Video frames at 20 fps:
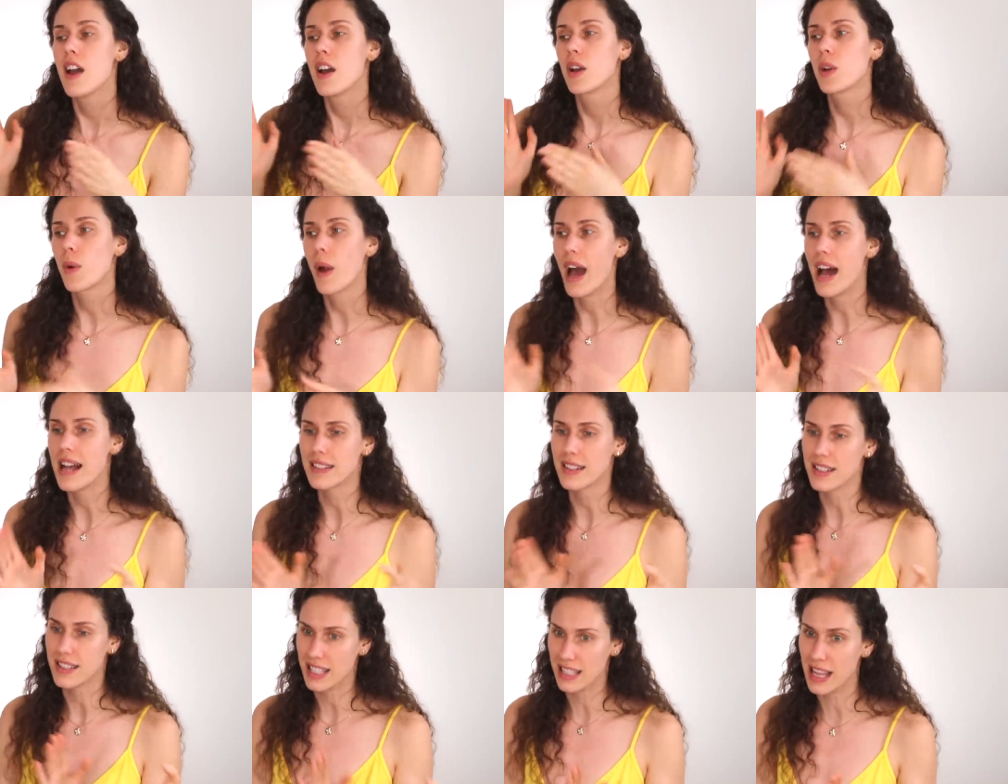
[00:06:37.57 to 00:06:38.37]
who has
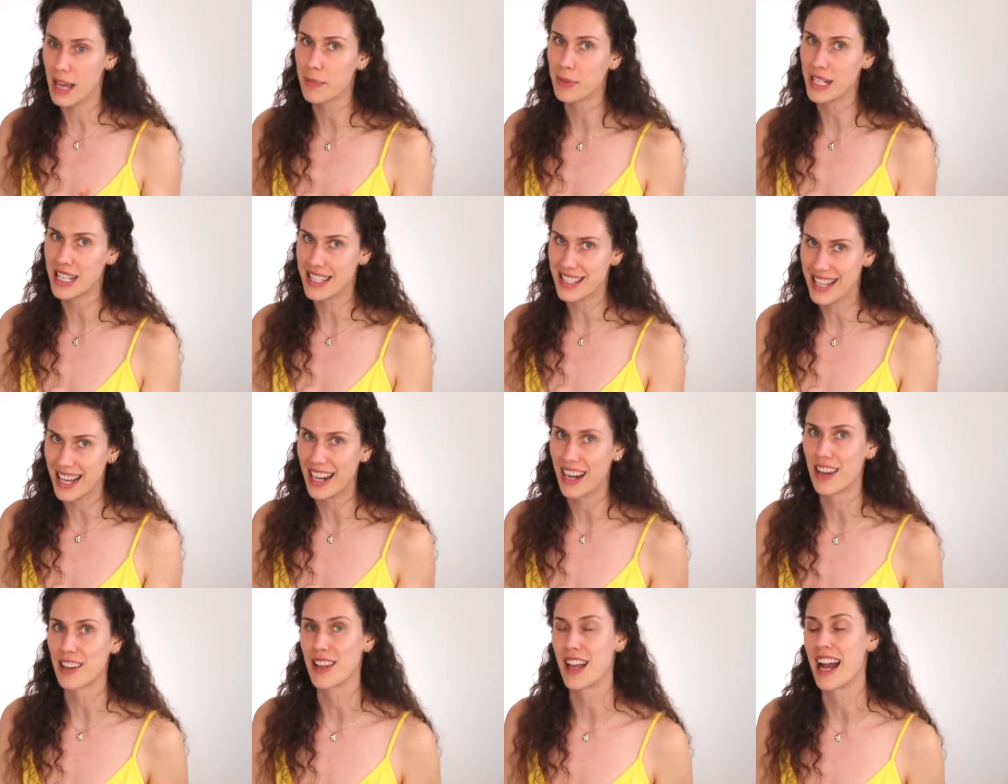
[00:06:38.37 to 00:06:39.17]
a celebrity
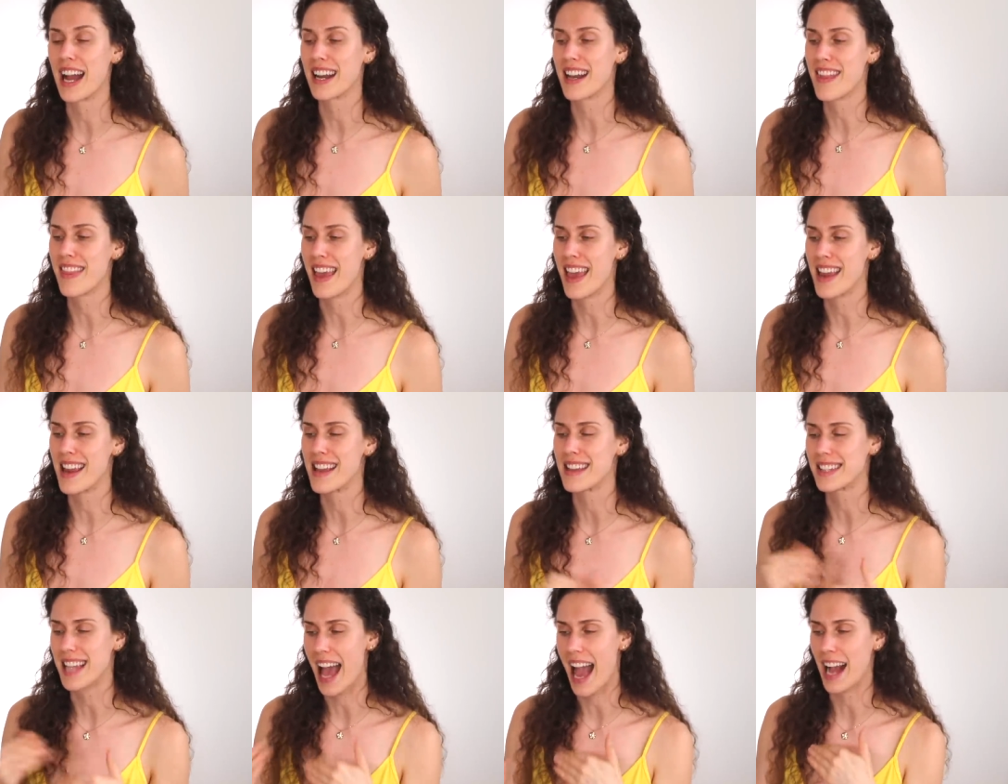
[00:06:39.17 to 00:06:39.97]
skincare line that
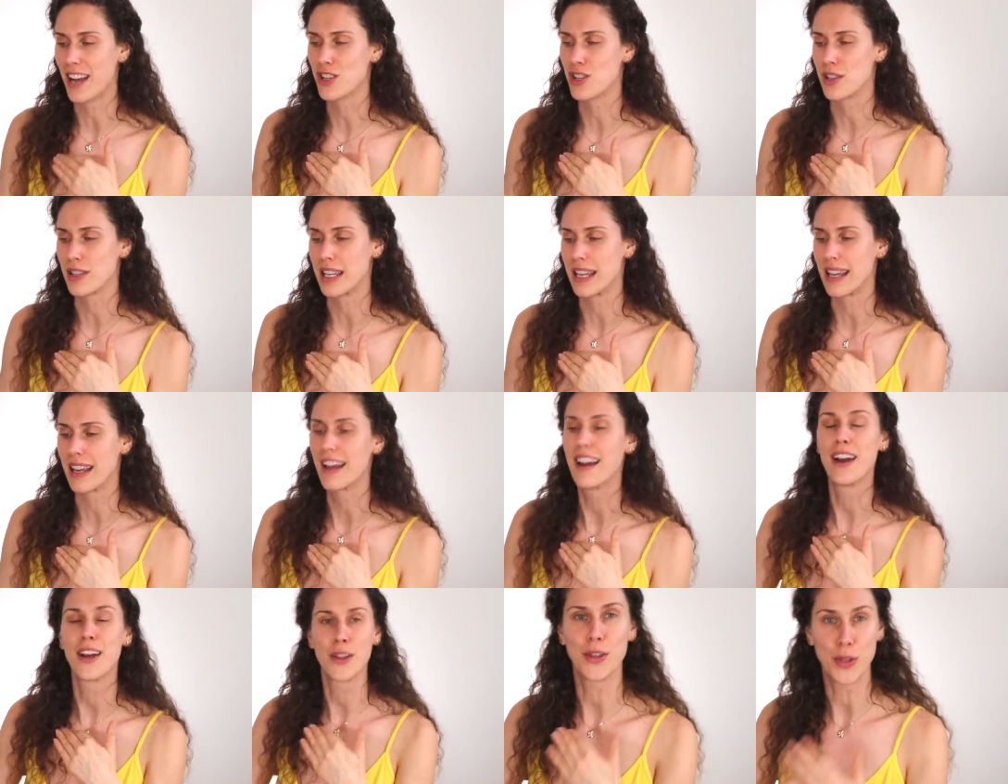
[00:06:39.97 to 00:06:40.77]
is actually
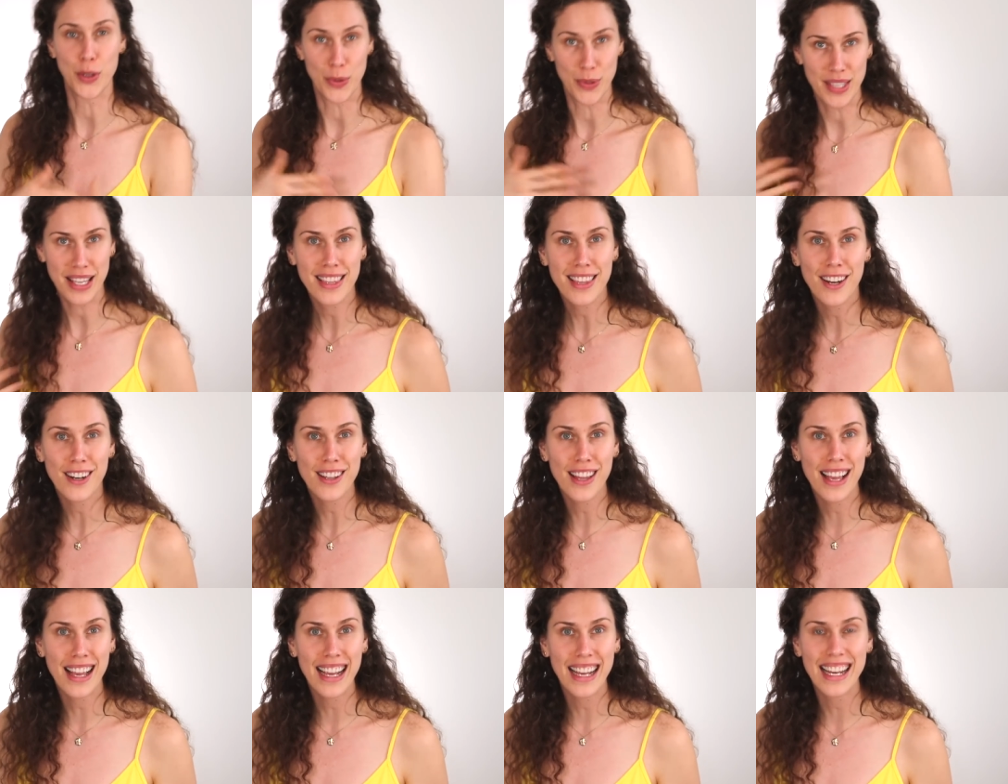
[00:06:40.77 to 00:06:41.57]
using their
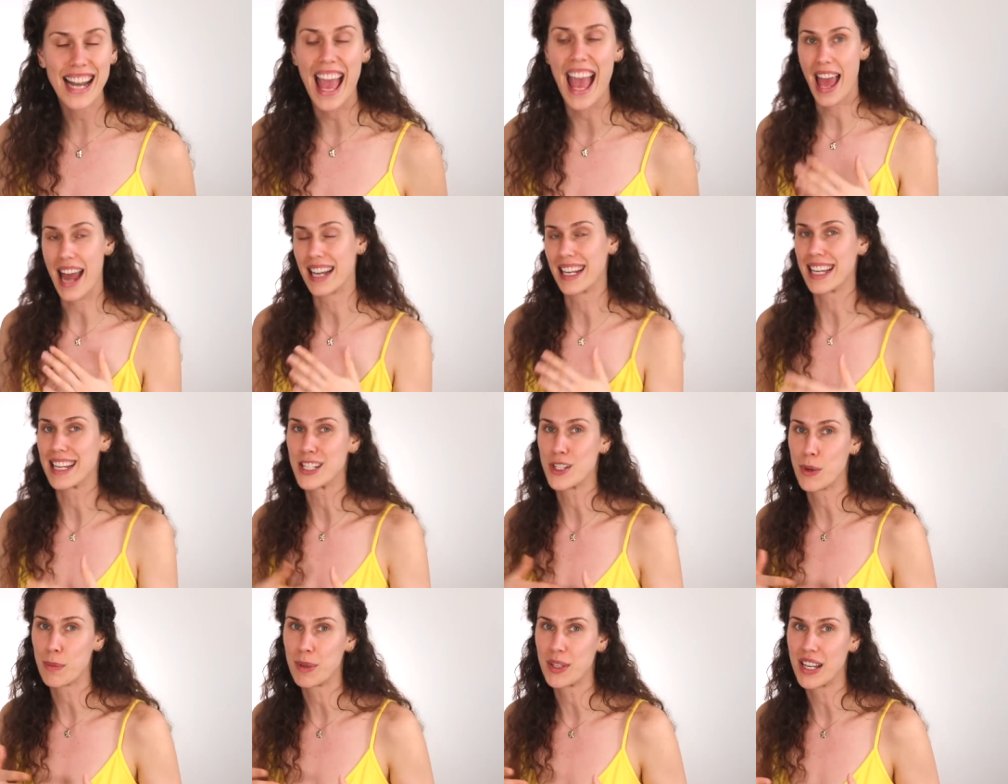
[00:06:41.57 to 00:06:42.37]
line and
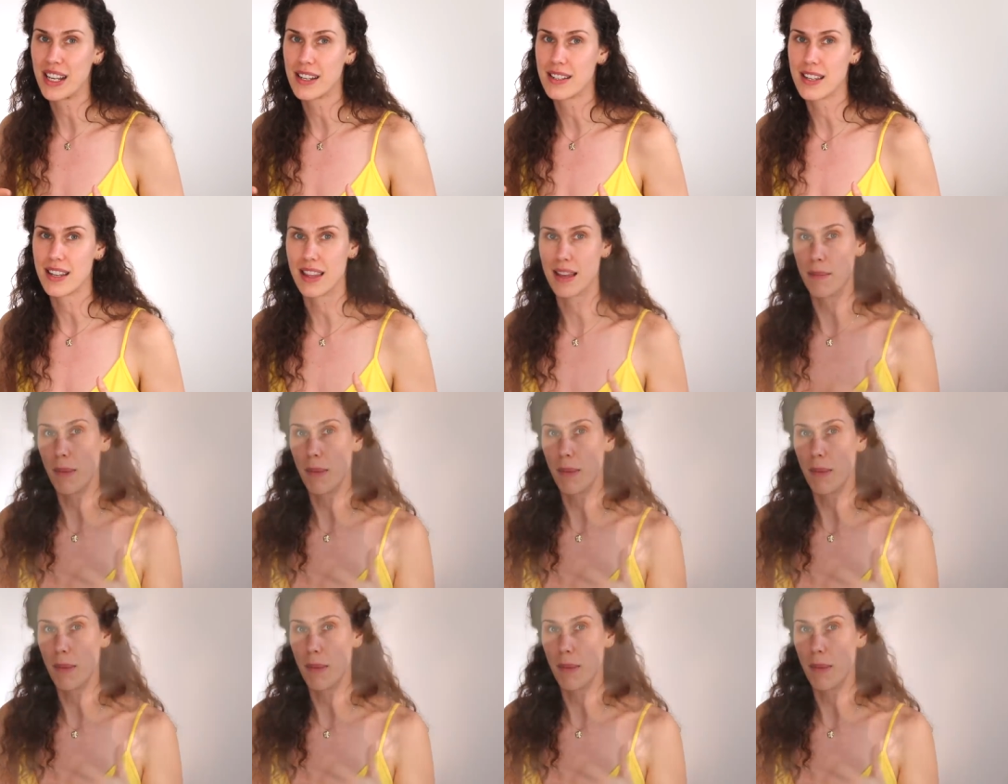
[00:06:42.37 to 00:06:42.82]
contributed to the